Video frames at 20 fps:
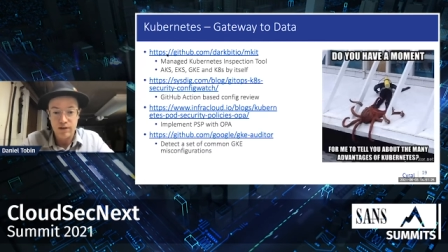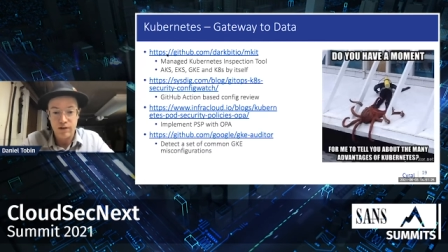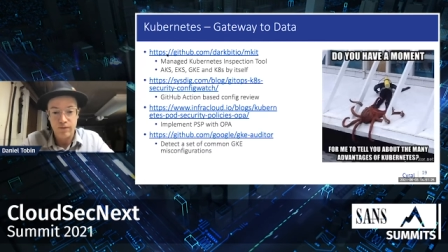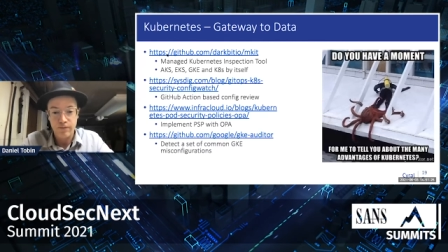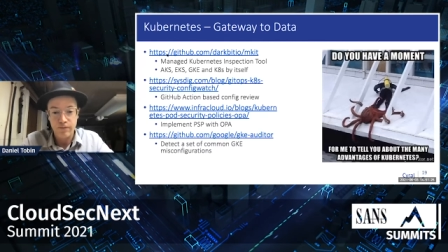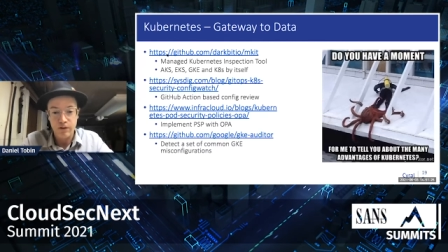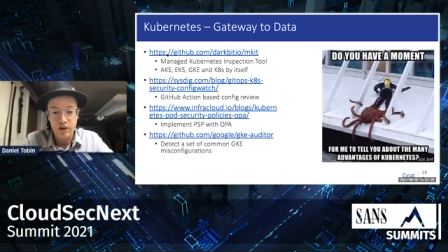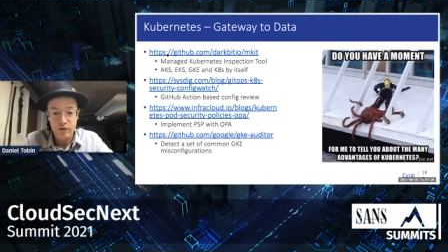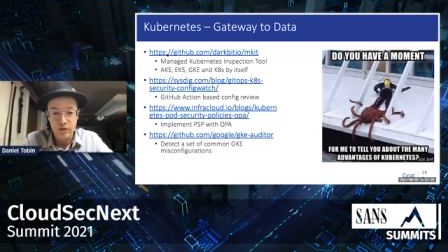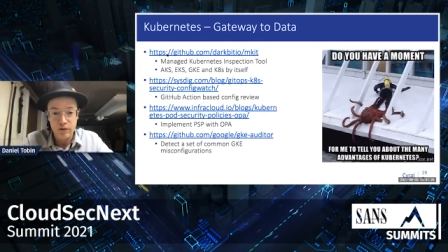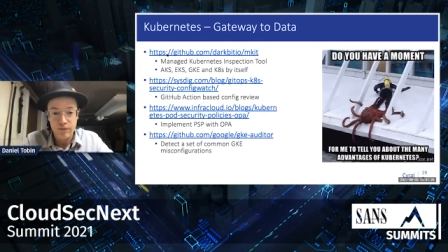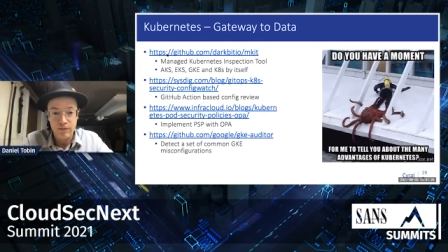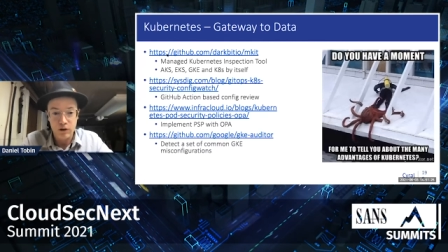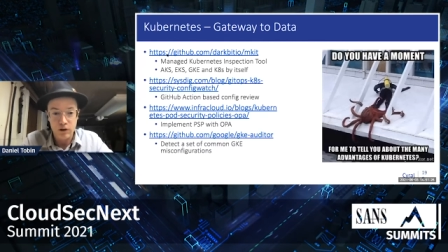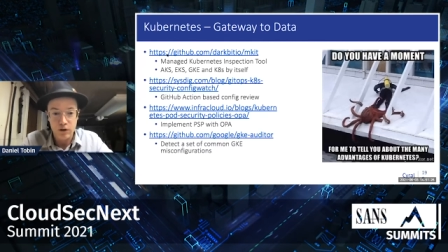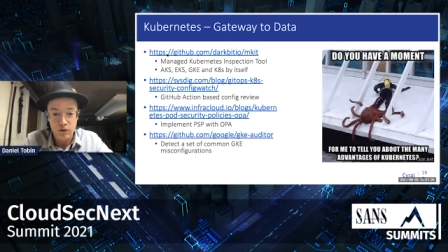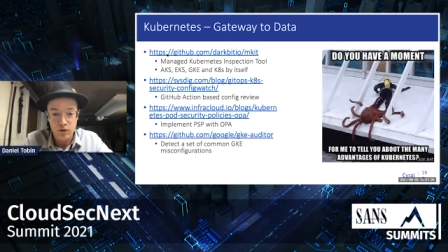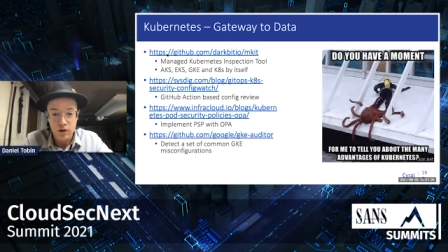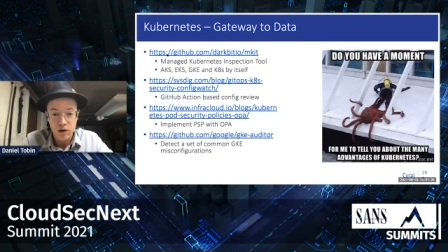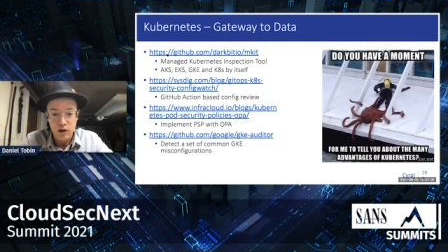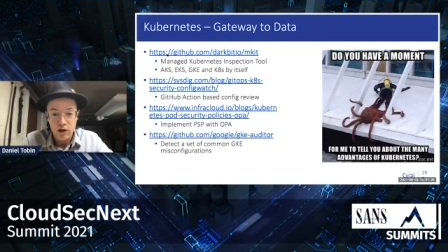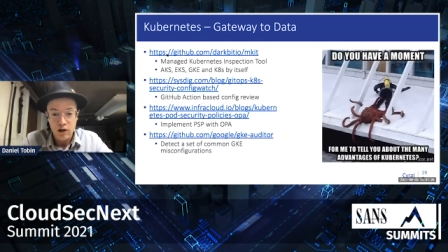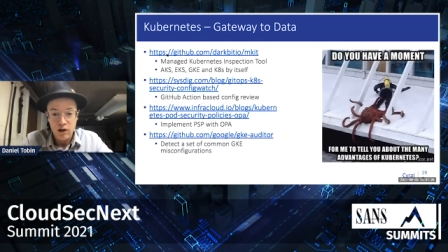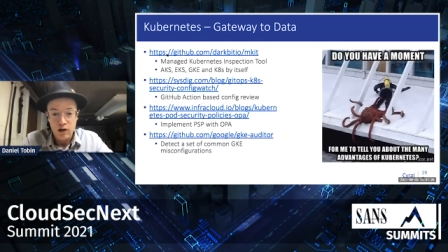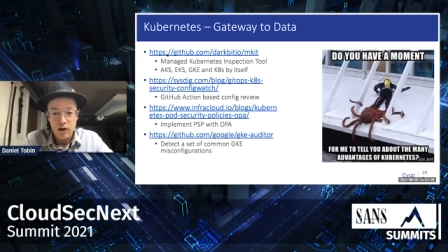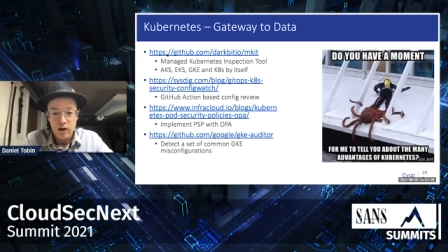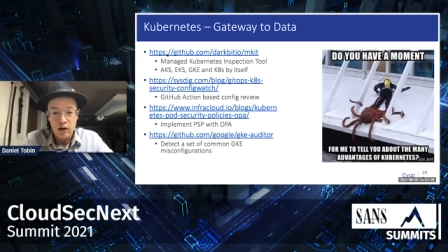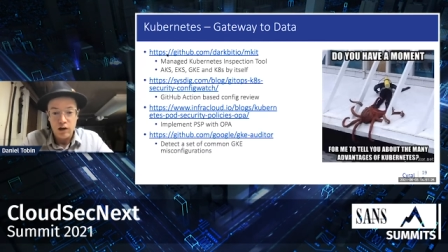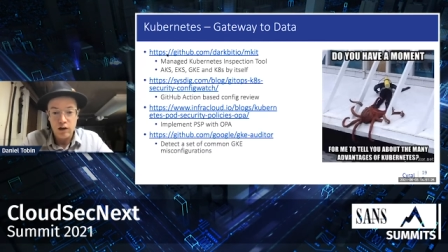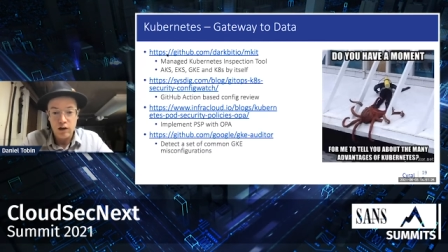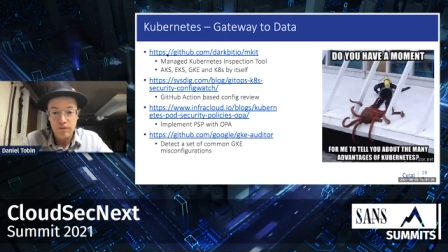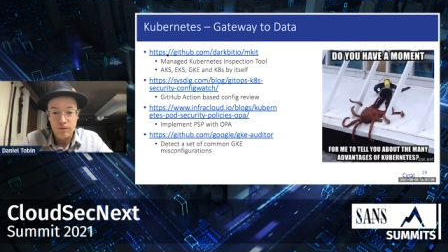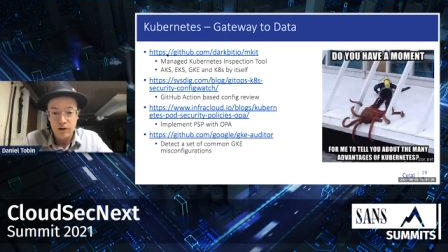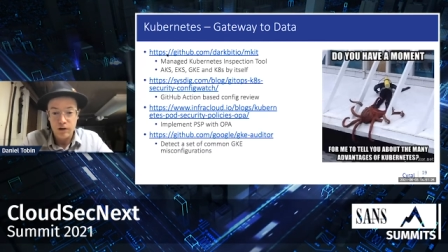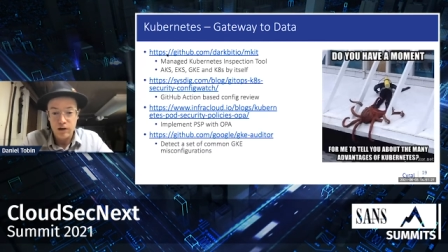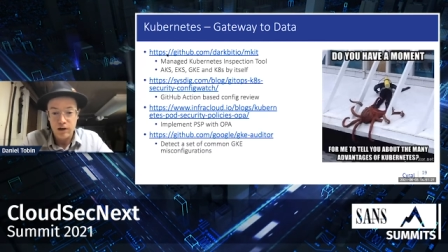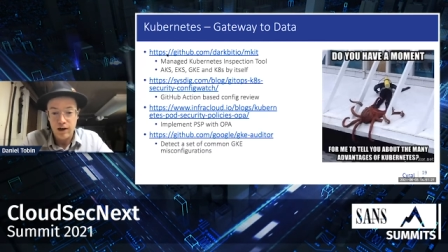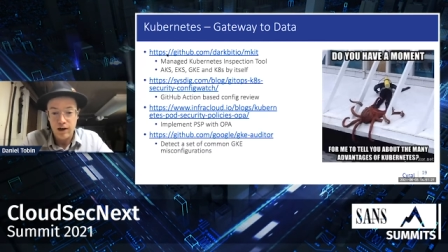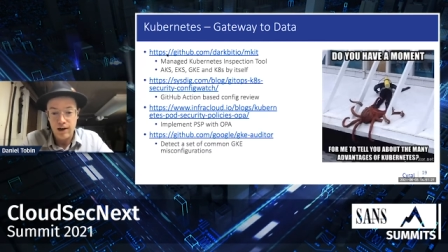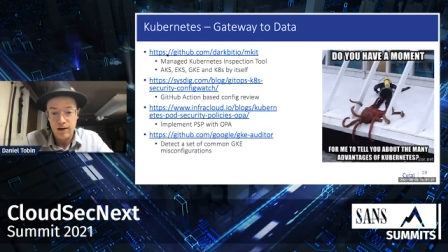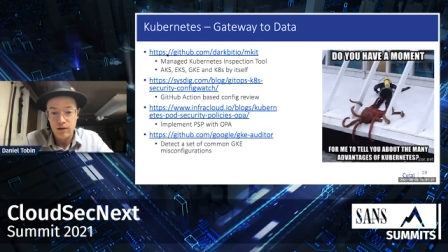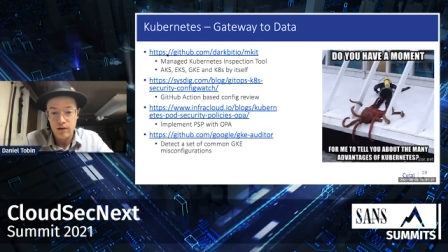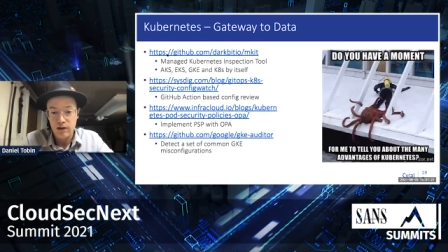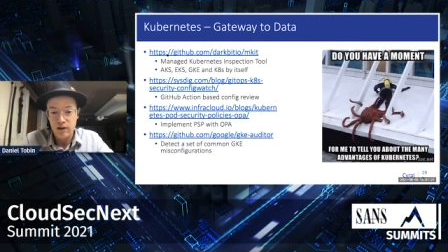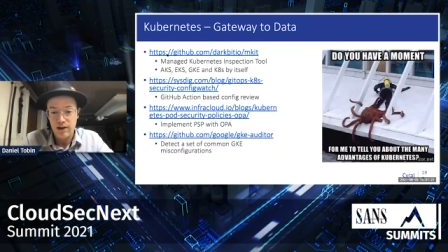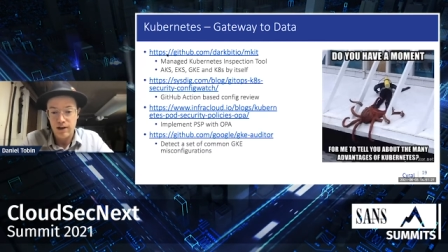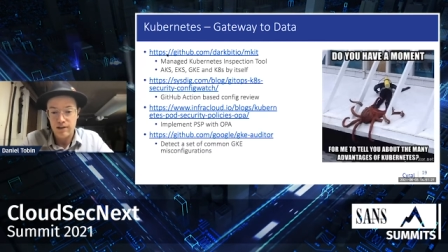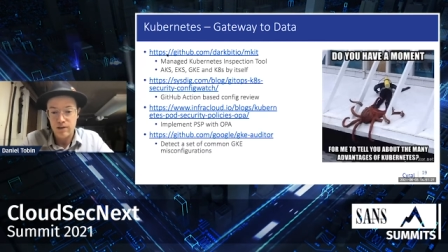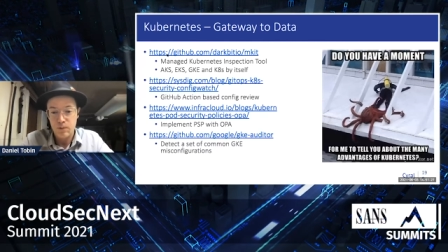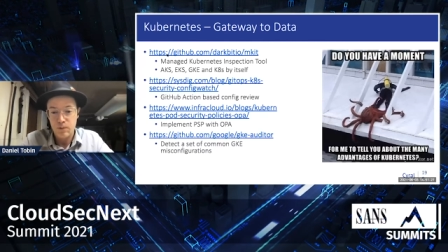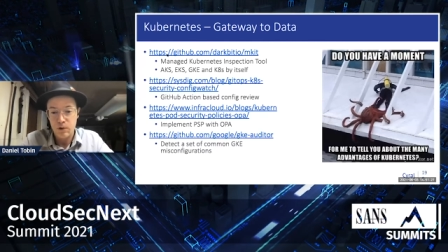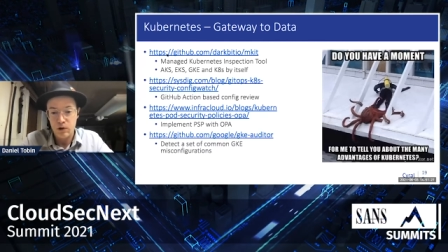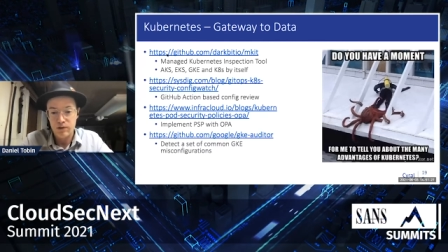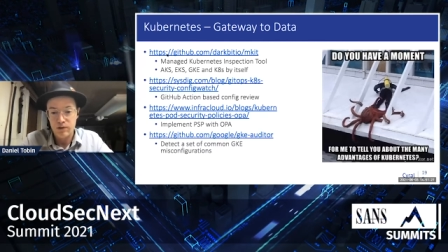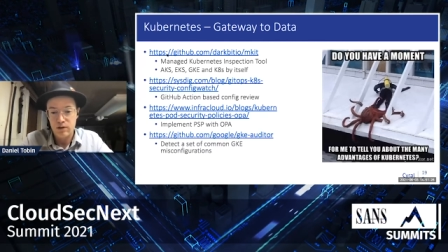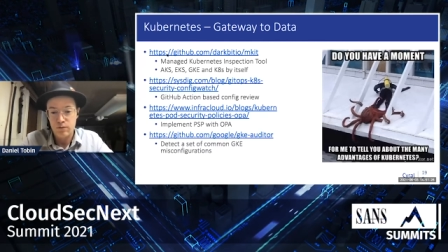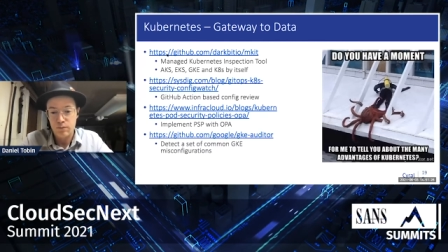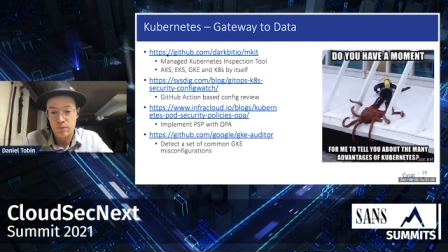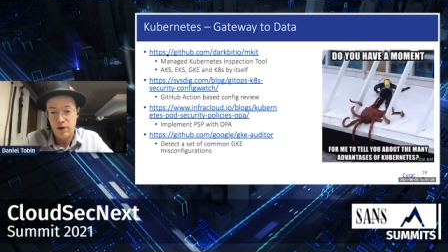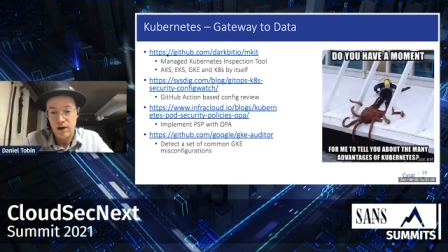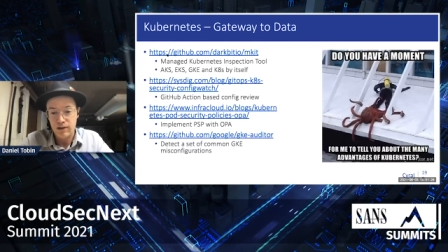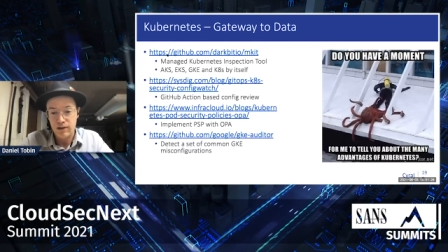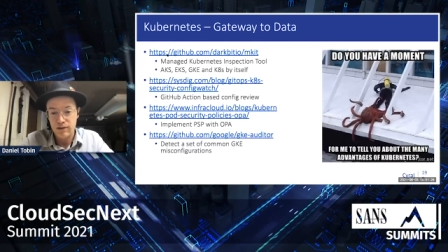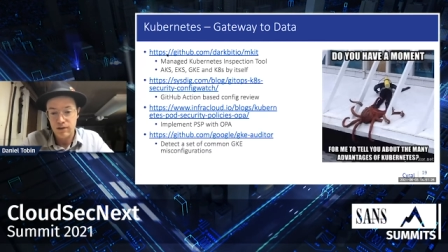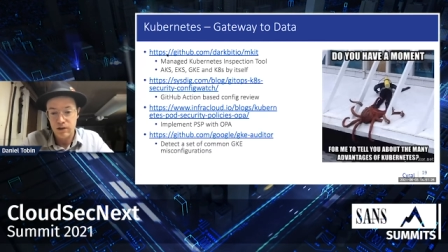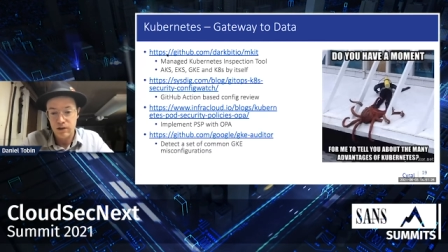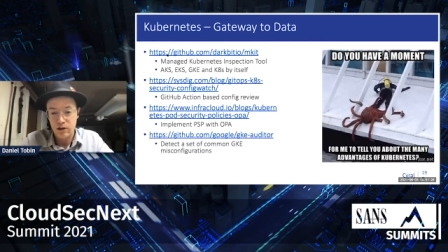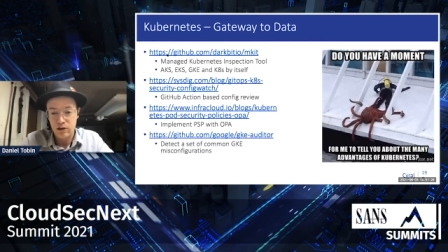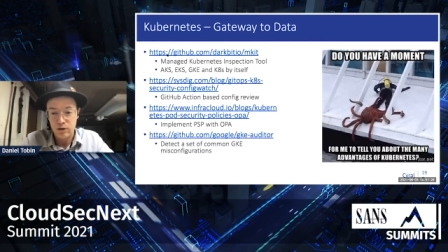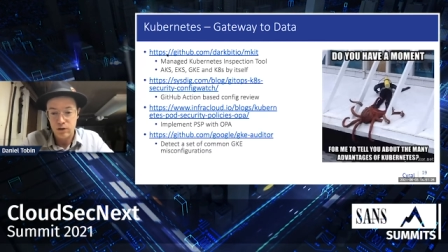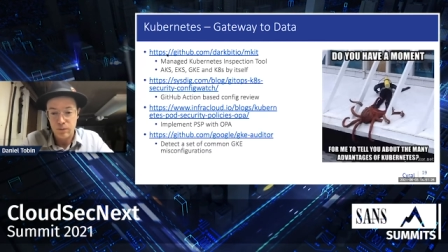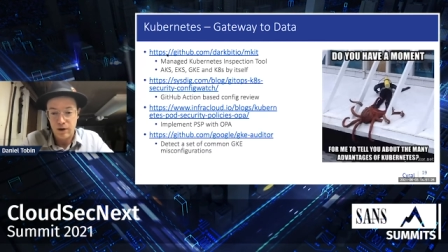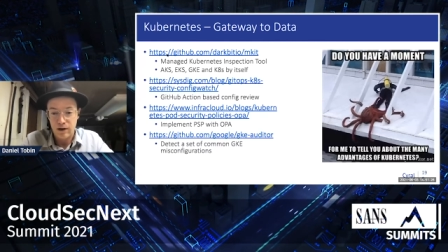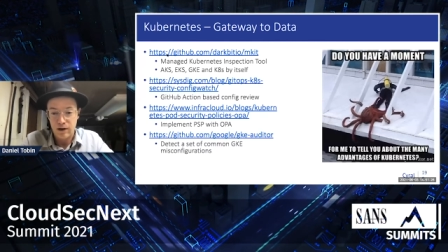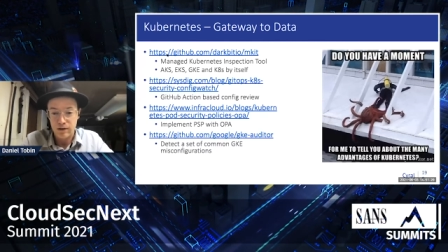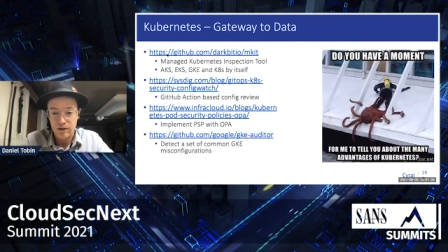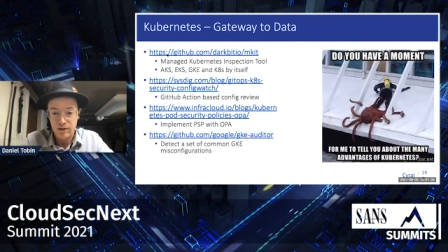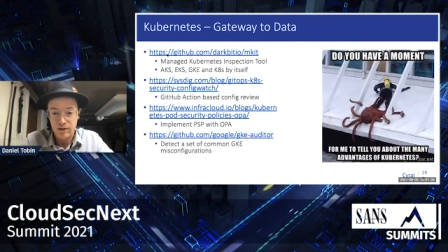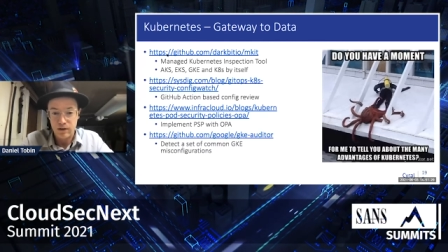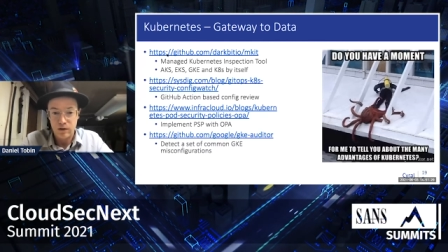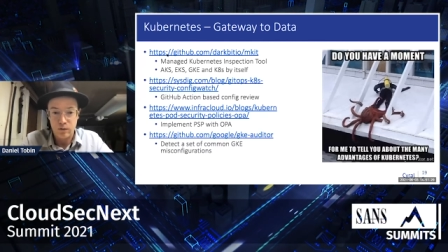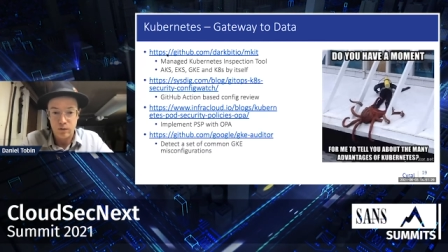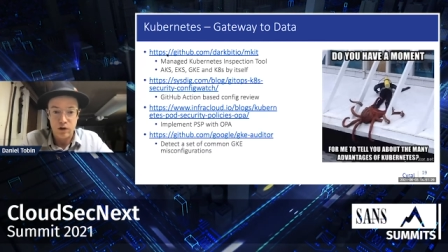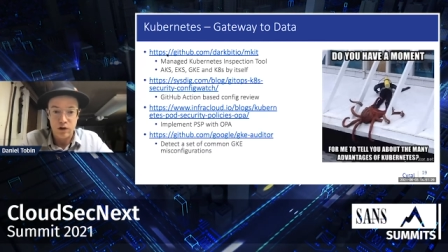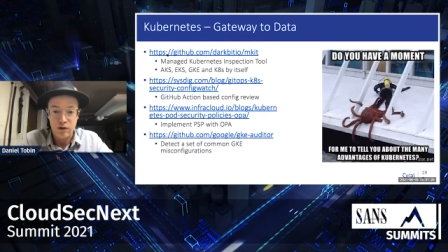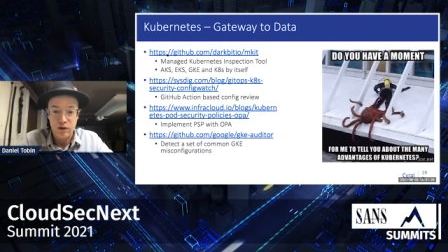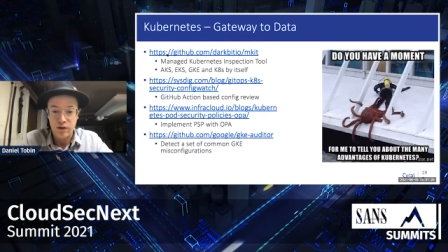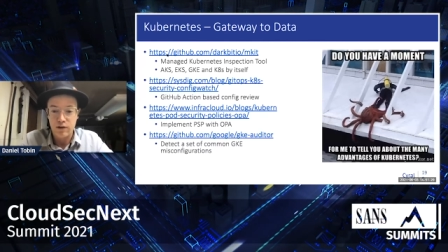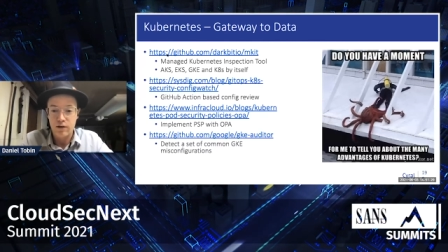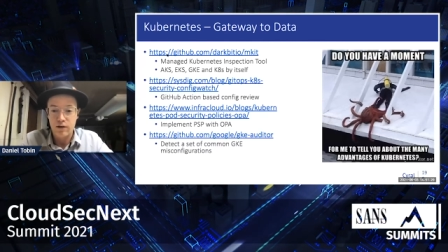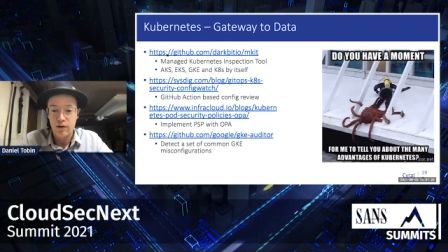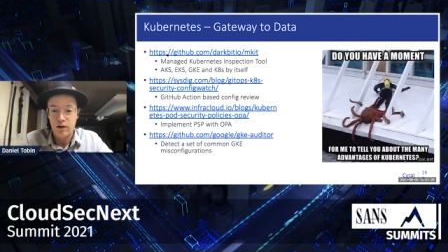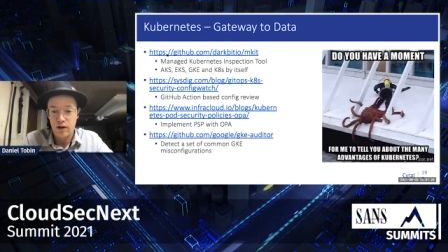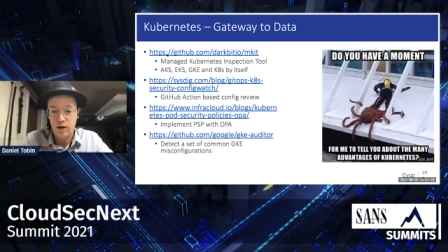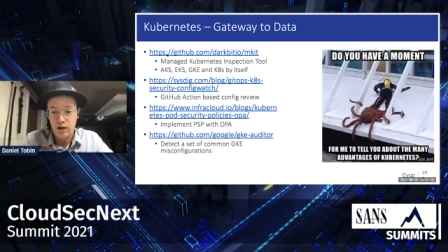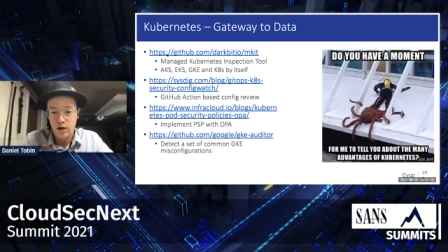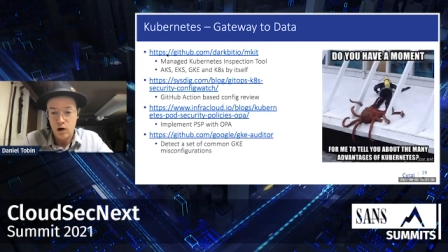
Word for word: config review. InfraCloud has a post on pod security policy with uh,